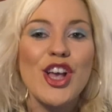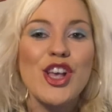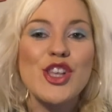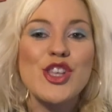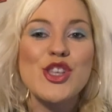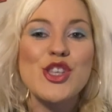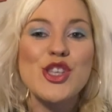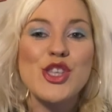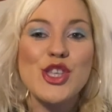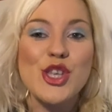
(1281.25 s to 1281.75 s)

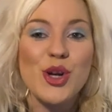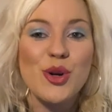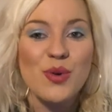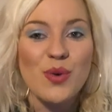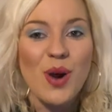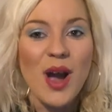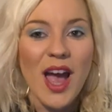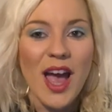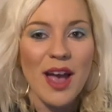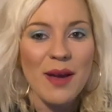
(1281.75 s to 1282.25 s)
so
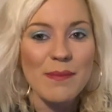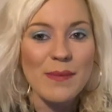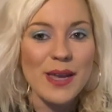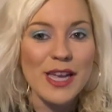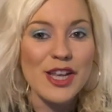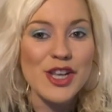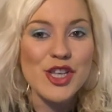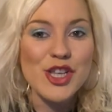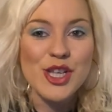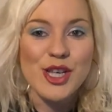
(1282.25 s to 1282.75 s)

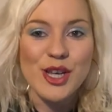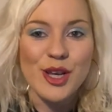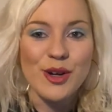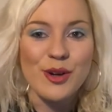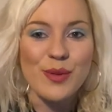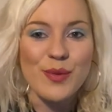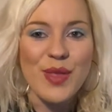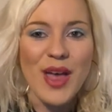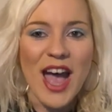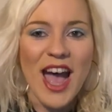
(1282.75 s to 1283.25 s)
happy to
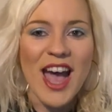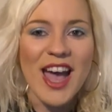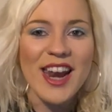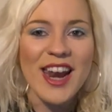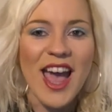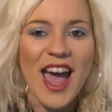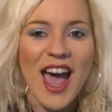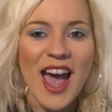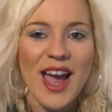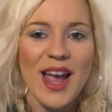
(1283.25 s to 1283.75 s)
know that
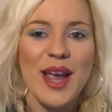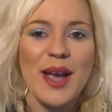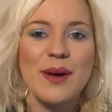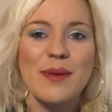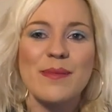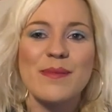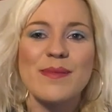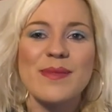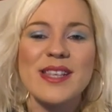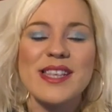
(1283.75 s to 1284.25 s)
I
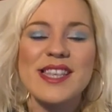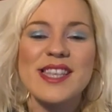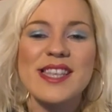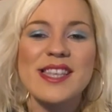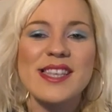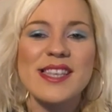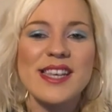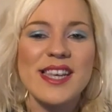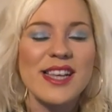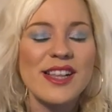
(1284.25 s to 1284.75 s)
am
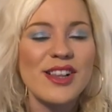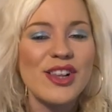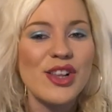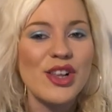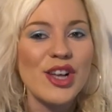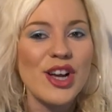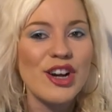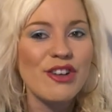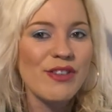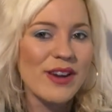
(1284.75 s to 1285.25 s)

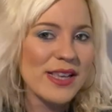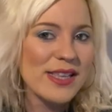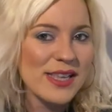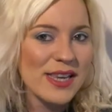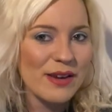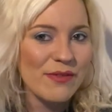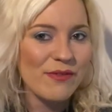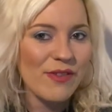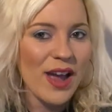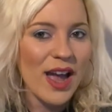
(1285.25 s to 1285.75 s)
still a
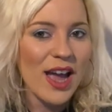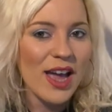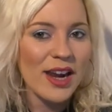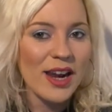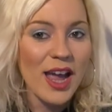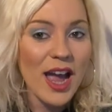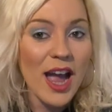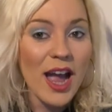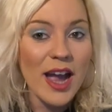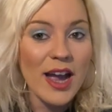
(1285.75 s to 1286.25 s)
wrestling fan
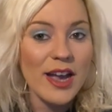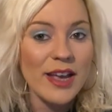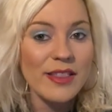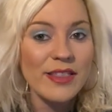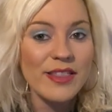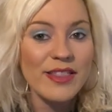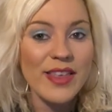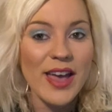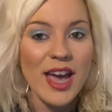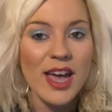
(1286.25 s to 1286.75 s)

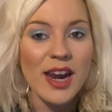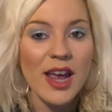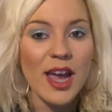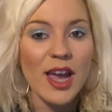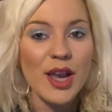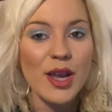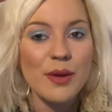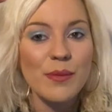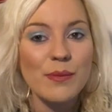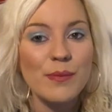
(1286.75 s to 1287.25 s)
and that I
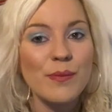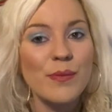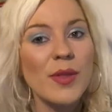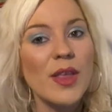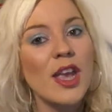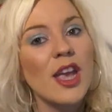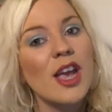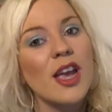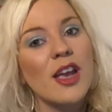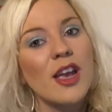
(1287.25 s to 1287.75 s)
am,
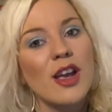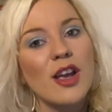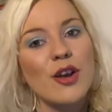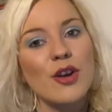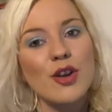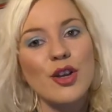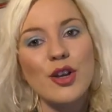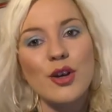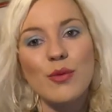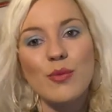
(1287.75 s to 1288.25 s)

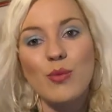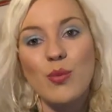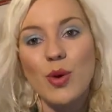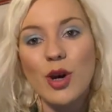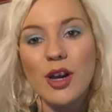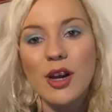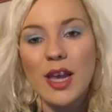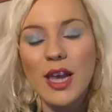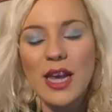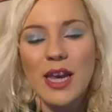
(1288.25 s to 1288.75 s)
you know,
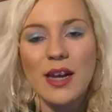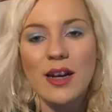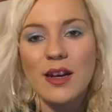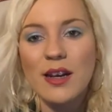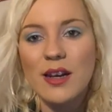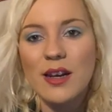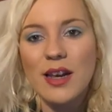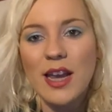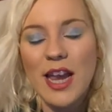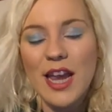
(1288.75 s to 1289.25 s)
working
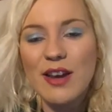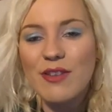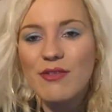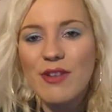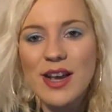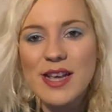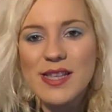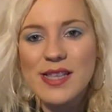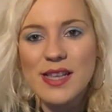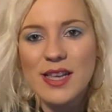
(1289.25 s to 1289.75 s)
in
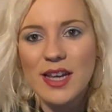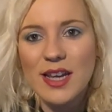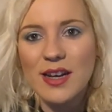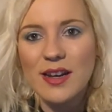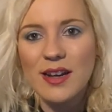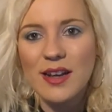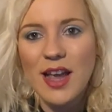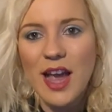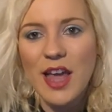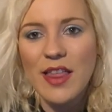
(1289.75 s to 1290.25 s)
wrestling,
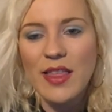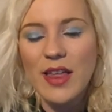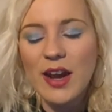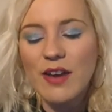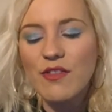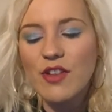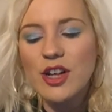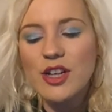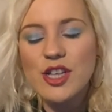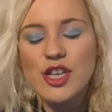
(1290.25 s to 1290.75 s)
and that
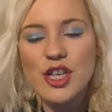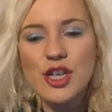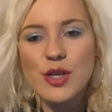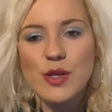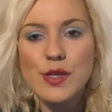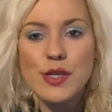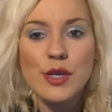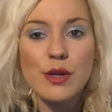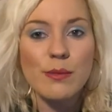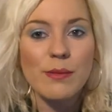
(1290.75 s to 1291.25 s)
I've got to do
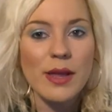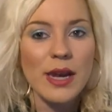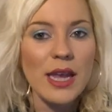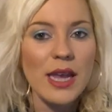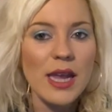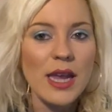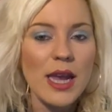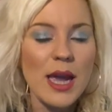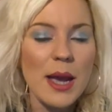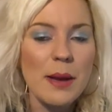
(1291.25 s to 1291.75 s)
so
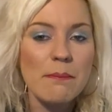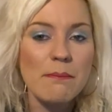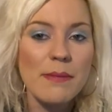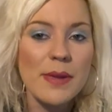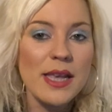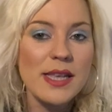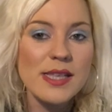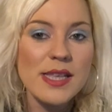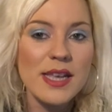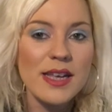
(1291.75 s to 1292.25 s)
many
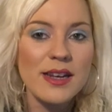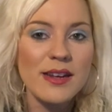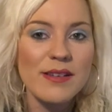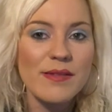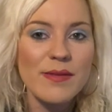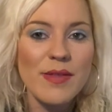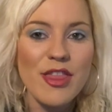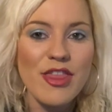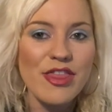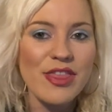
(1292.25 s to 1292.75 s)

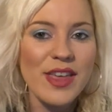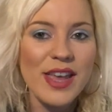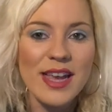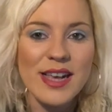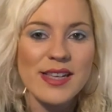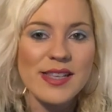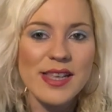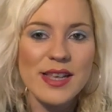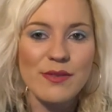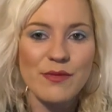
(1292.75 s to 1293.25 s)
amazing
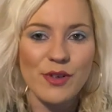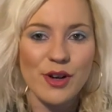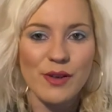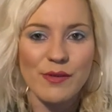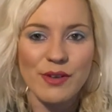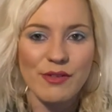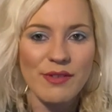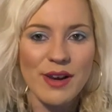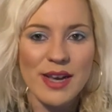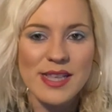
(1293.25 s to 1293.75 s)
things
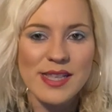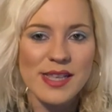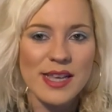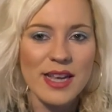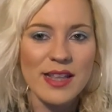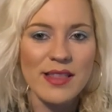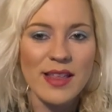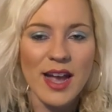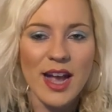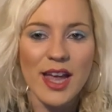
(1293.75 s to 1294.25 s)
involving
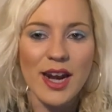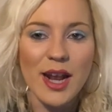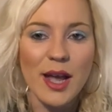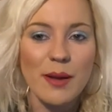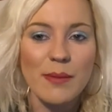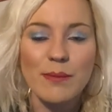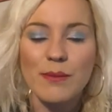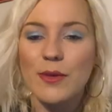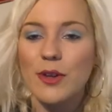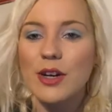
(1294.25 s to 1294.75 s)
wrestling that
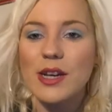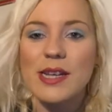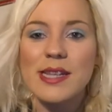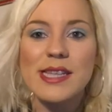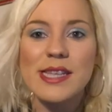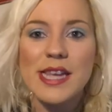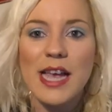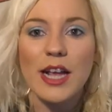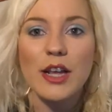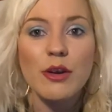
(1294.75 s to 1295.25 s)
I'm gonna
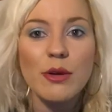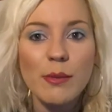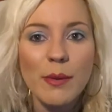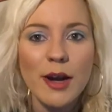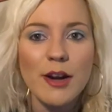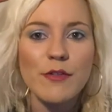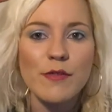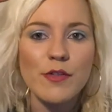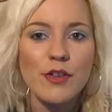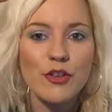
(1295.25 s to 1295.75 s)
tell you
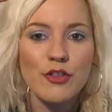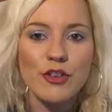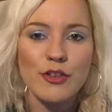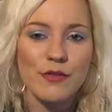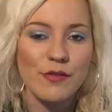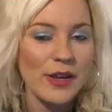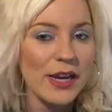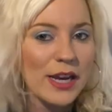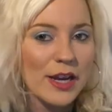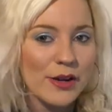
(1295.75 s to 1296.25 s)
about in future
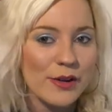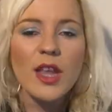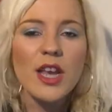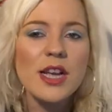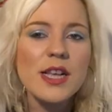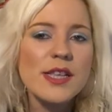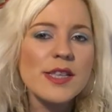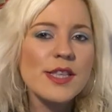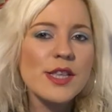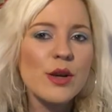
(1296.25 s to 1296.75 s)
videos.
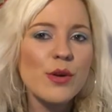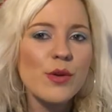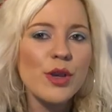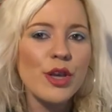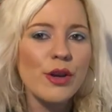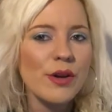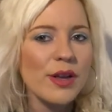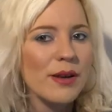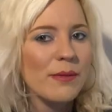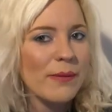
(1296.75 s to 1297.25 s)
So
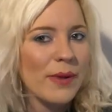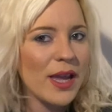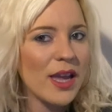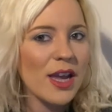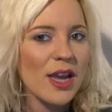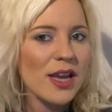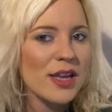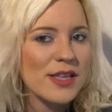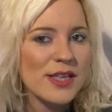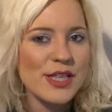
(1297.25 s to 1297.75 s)
you can
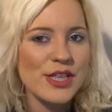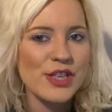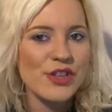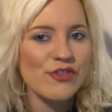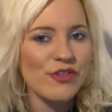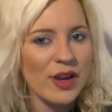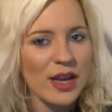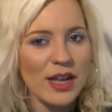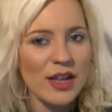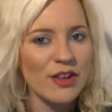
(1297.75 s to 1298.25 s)
be a
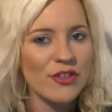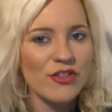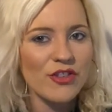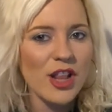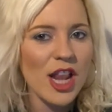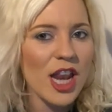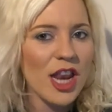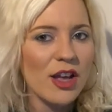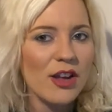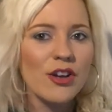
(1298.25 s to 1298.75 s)
strange
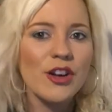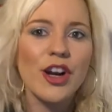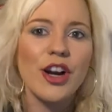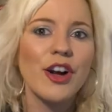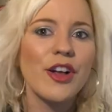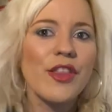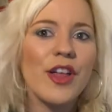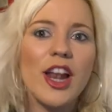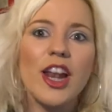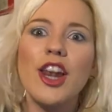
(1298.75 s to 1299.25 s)
little
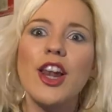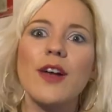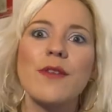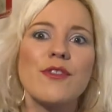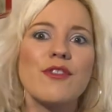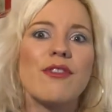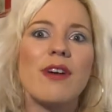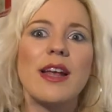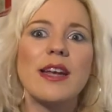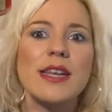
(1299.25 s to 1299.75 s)
girl that
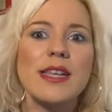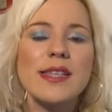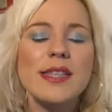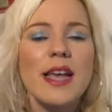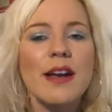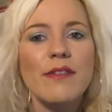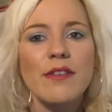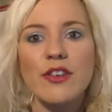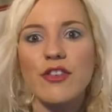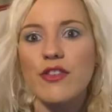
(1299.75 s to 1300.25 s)
loves Randy
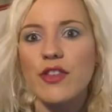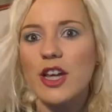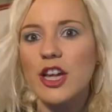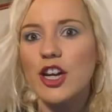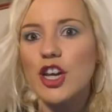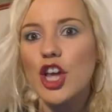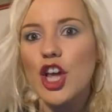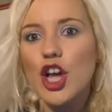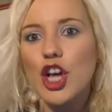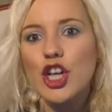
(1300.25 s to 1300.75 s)
Savage, that
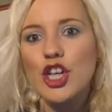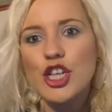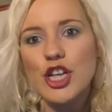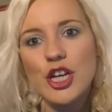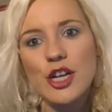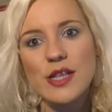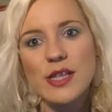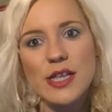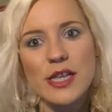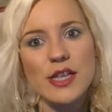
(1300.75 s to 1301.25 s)

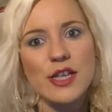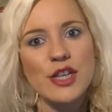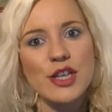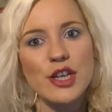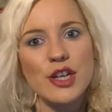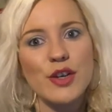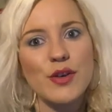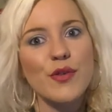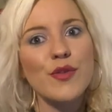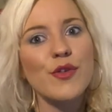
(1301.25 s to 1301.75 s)
turns
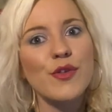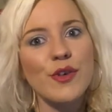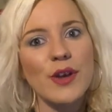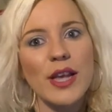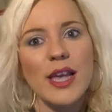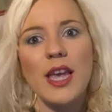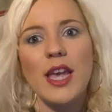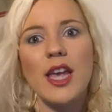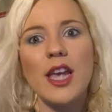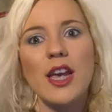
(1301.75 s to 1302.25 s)
into a
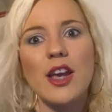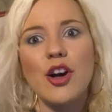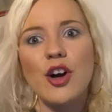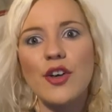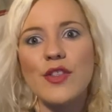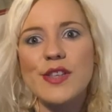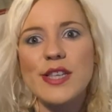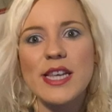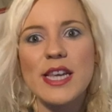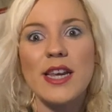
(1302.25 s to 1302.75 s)
freaky
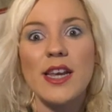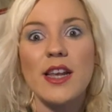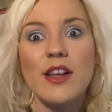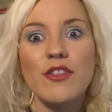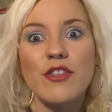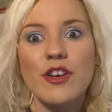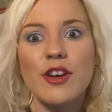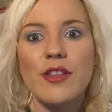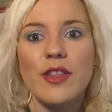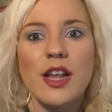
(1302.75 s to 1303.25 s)
goth
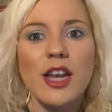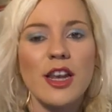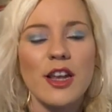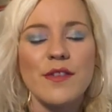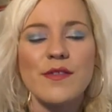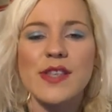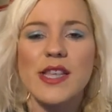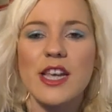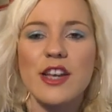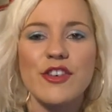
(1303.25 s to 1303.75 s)
teenager that
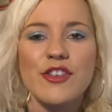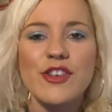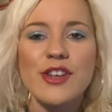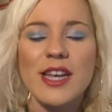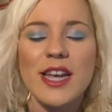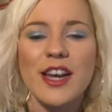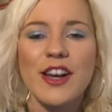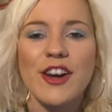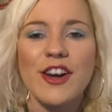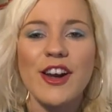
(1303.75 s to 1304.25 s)
loves The
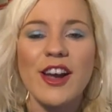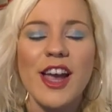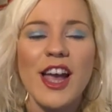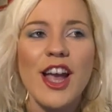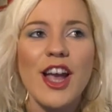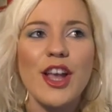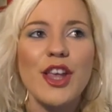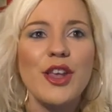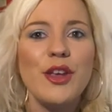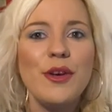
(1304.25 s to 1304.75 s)
Undertaker.
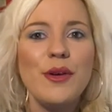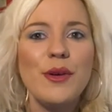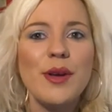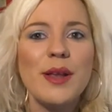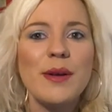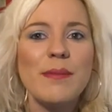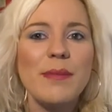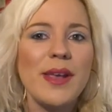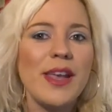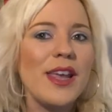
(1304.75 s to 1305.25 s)
You
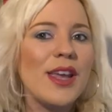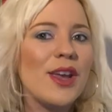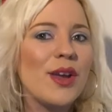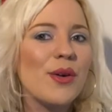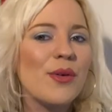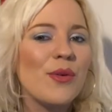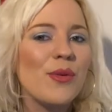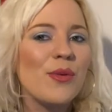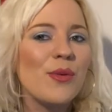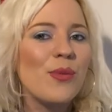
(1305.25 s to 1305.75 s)
can be
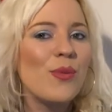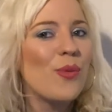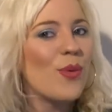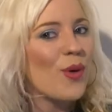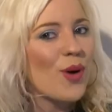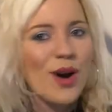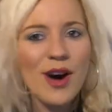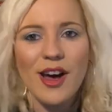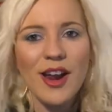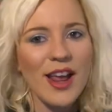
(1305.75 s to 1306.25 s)

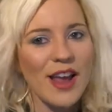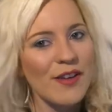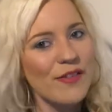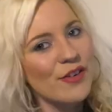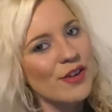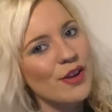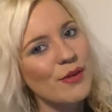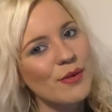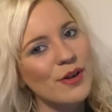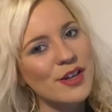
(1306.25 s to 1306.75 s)
whatever
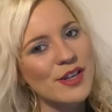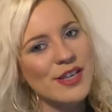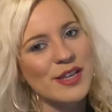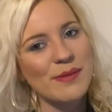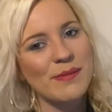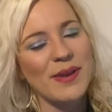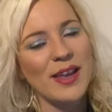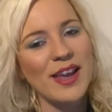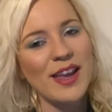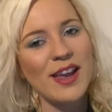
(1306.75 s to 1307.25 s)
you want to
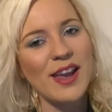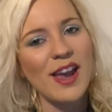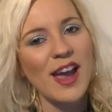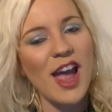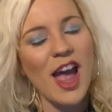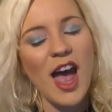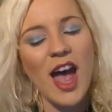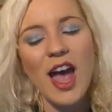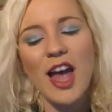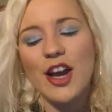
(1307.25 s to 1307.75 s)
be,
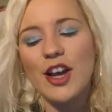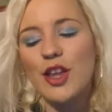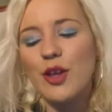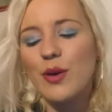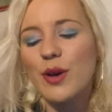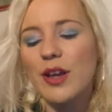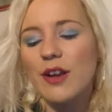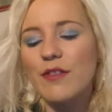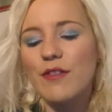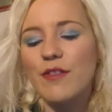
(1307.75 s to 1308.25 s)
and you
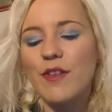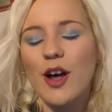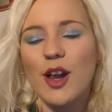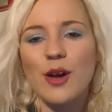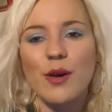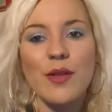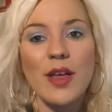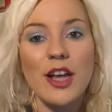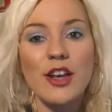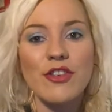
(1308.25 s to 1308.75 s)
can
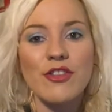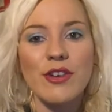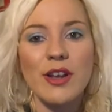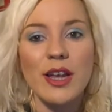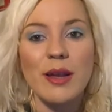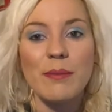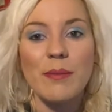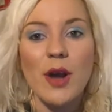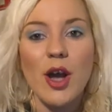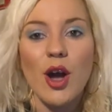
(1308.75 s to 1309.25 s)
follow that
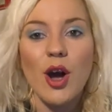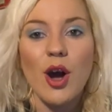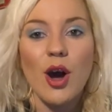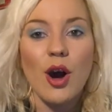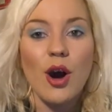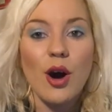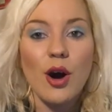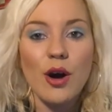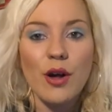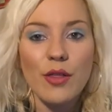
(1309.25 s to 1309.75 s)
dream
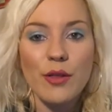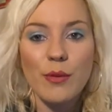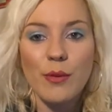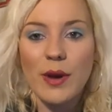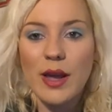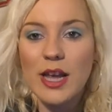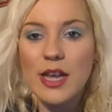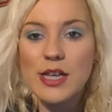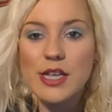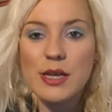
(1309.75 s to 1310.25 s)
all the
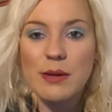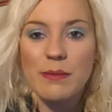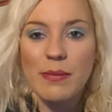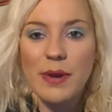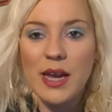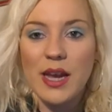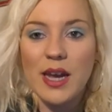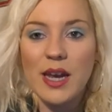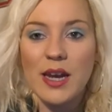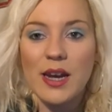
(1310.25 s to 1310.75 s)
way to
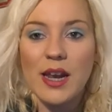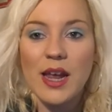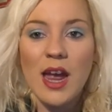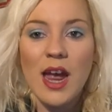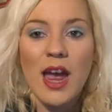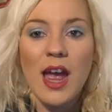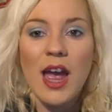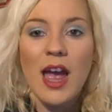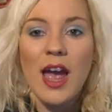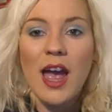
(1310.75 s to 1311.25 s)
being
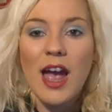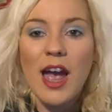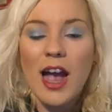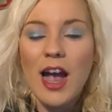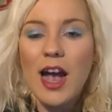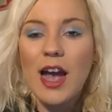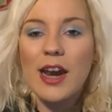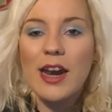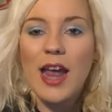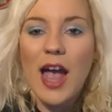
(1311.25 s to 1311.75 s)

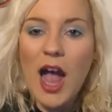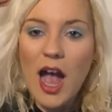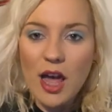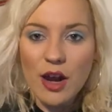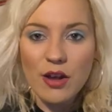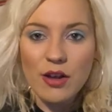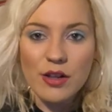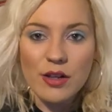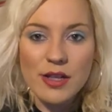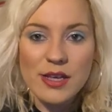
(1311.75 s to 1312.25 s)
an
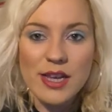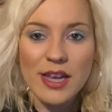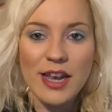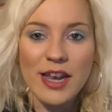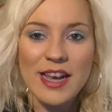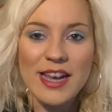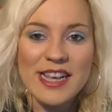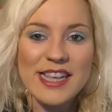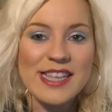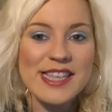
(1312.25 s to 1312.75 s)
adult
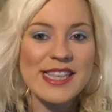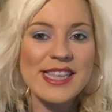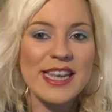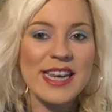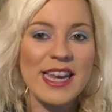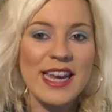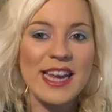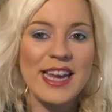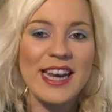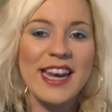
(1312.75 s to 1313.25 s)

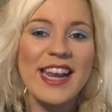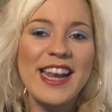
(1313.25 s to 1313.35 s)
sitting